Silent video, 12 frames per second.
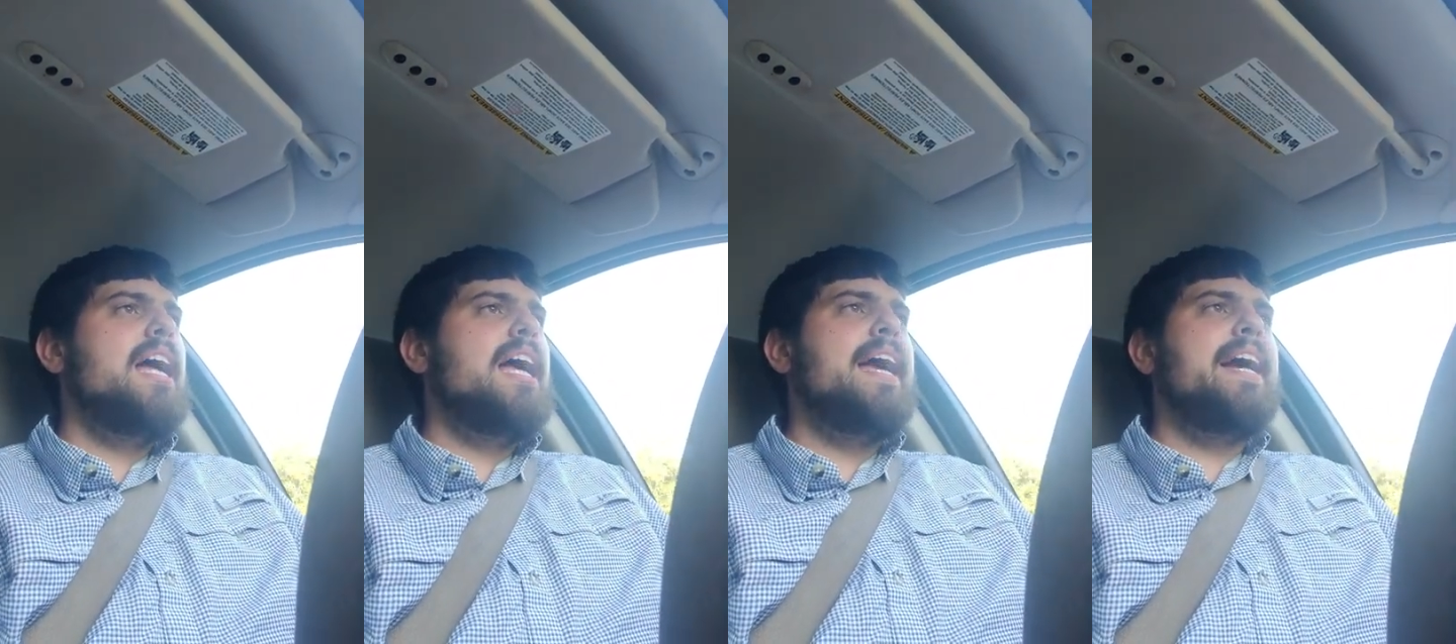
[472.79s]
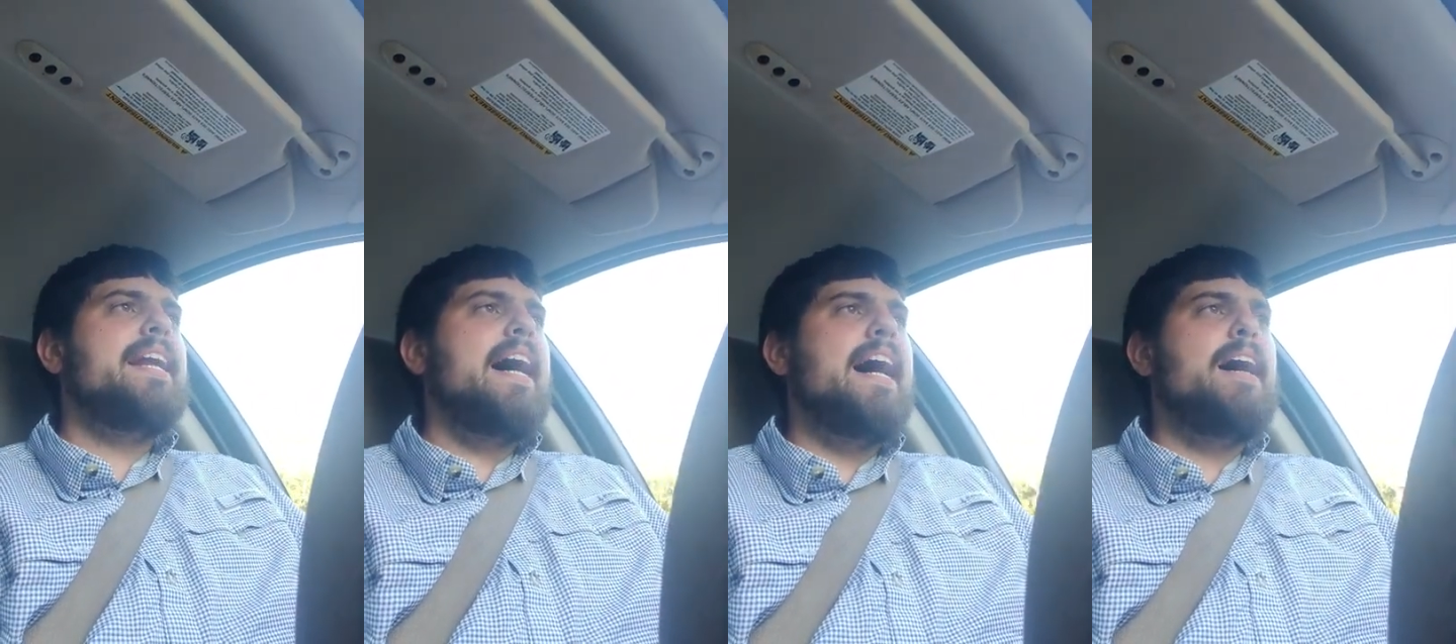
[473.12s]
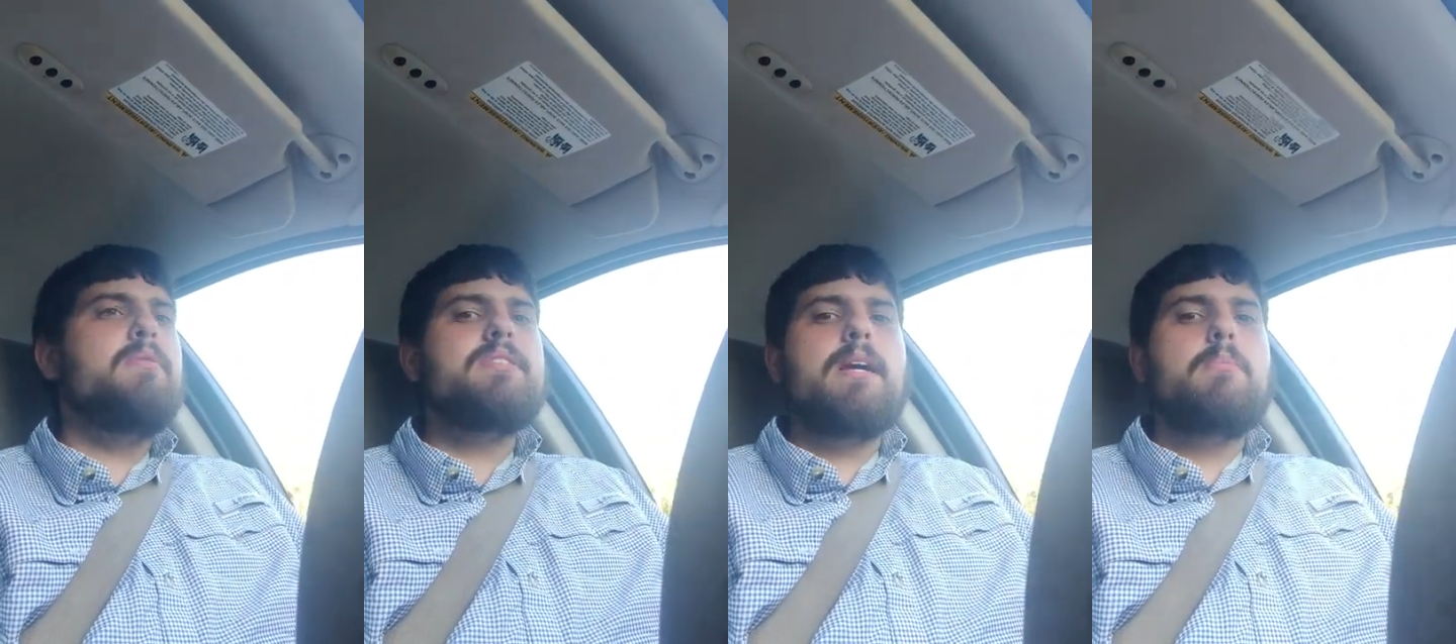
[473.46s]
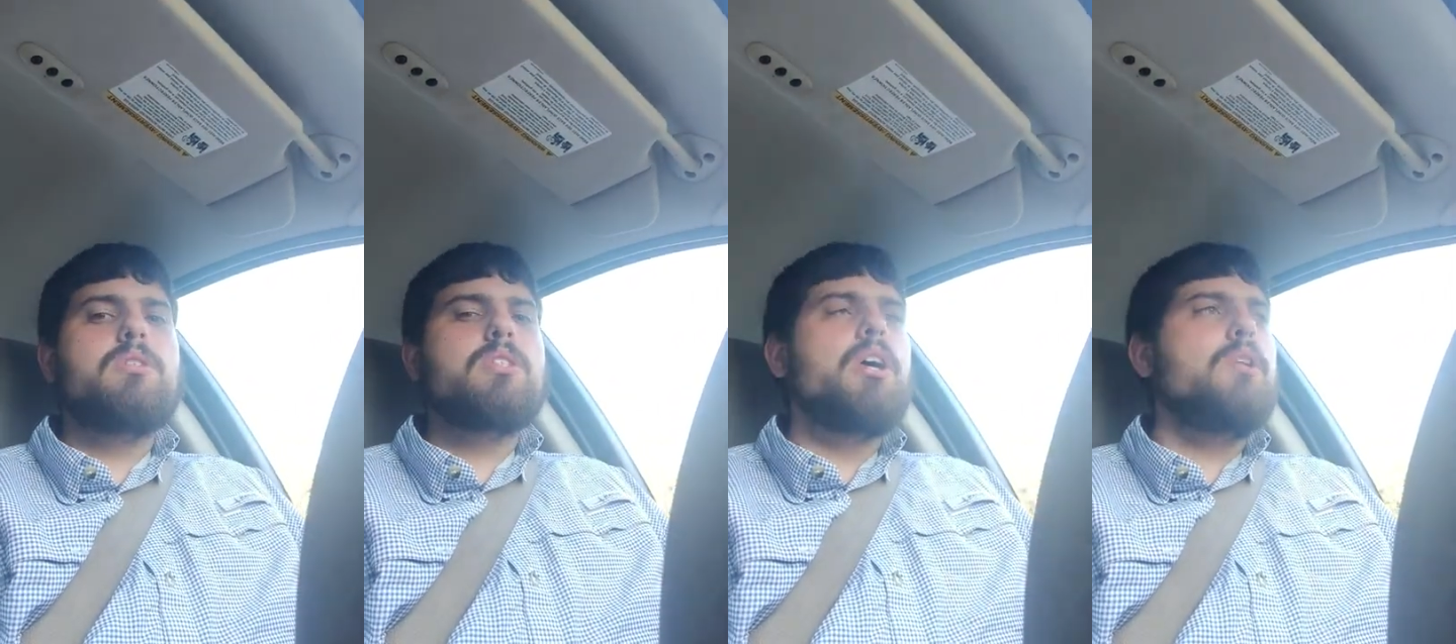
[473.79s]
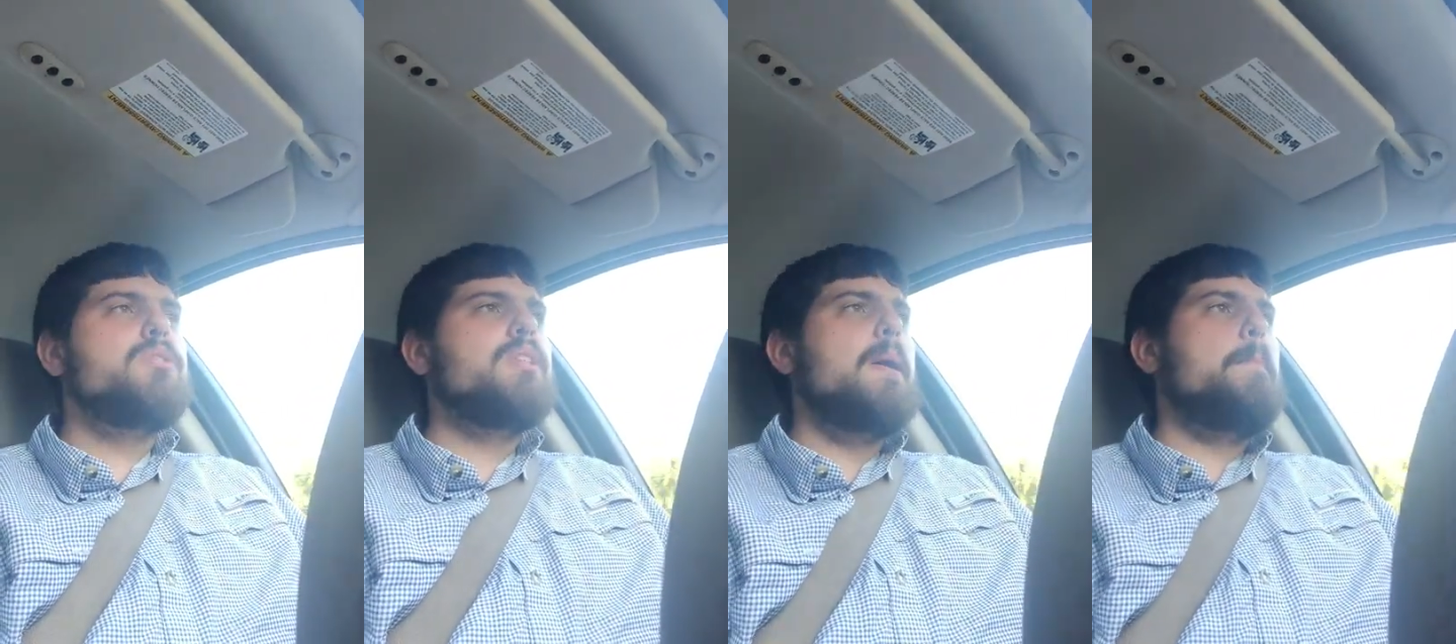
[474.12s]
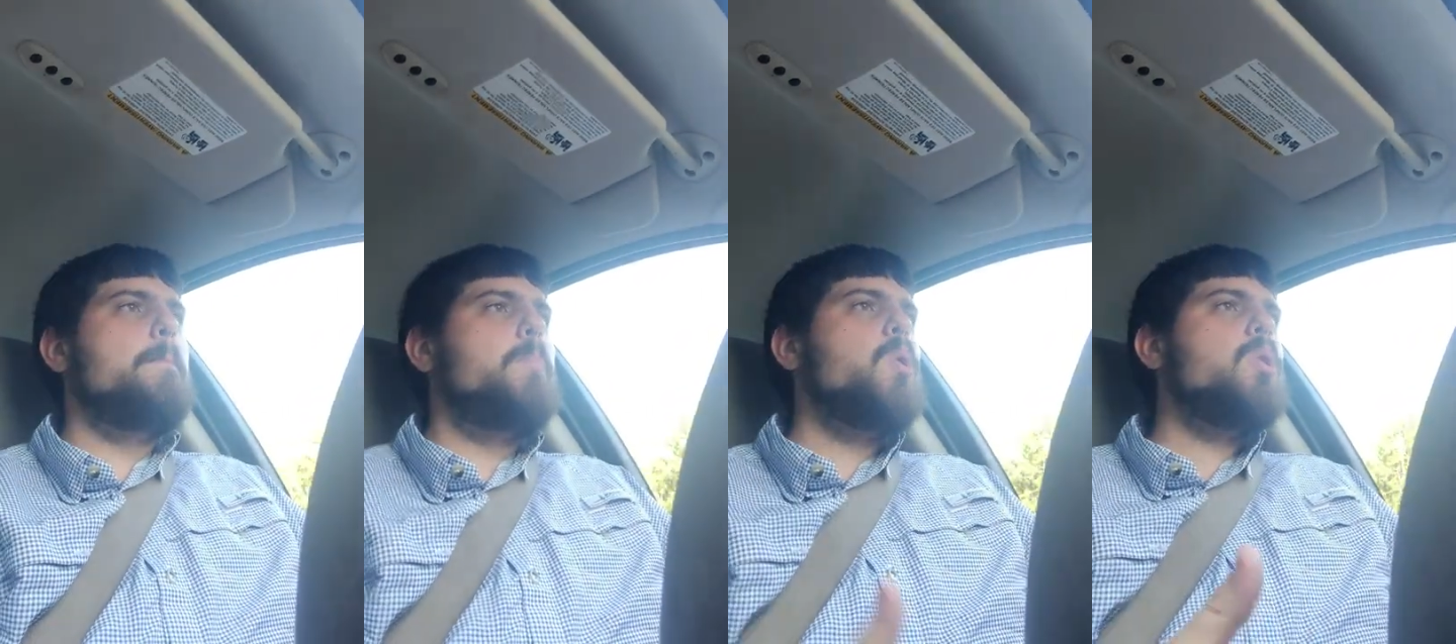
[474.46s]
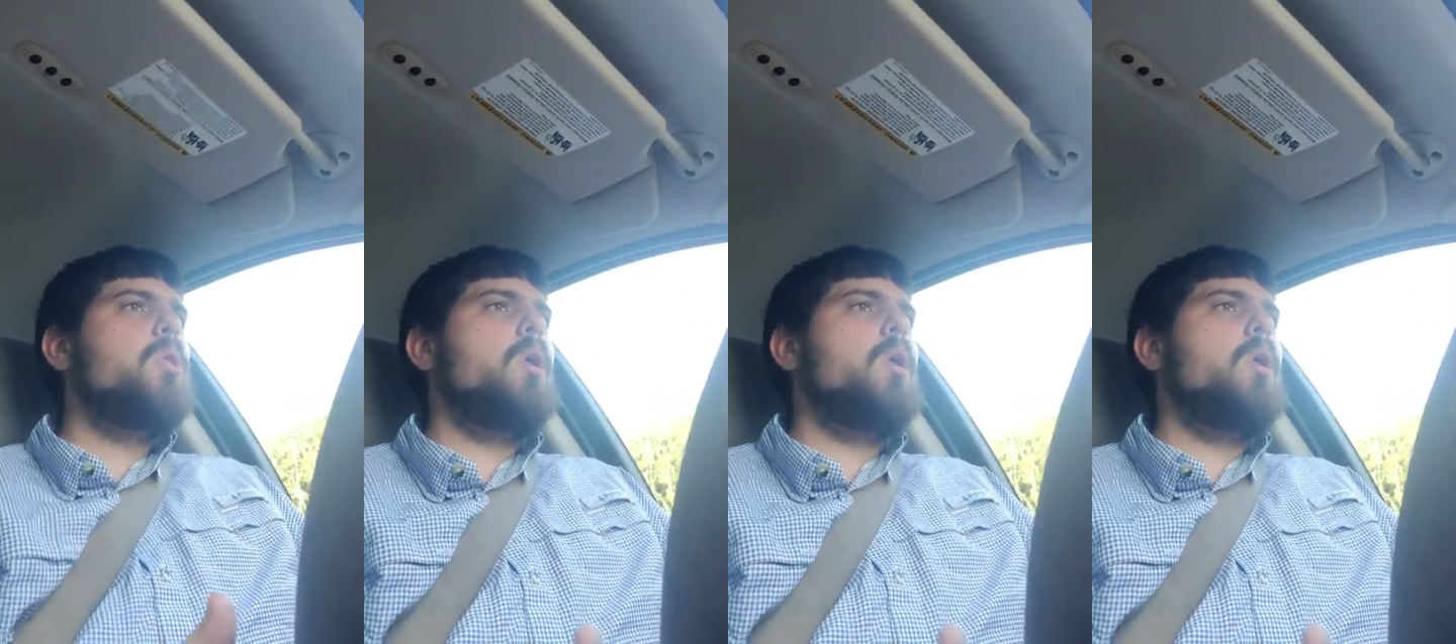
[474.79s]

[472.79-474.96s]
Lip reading: And I was able to go to that book